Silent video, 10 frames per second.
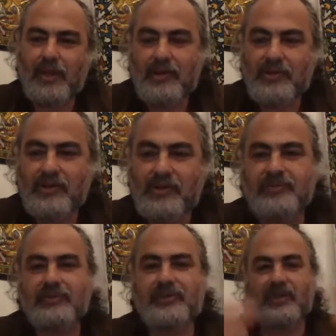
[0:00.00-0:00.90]
So if
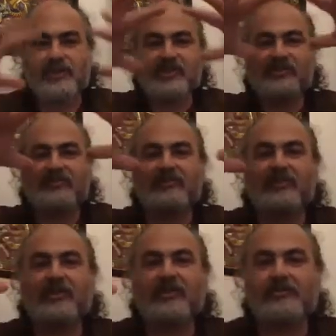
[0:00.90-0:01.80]
you take a
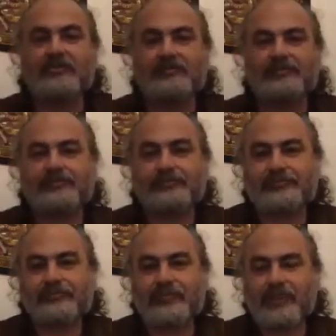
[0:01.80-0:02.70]
sphere,
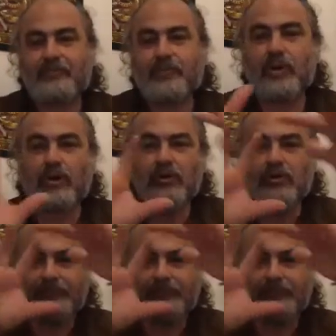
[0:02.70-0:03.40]
a ball,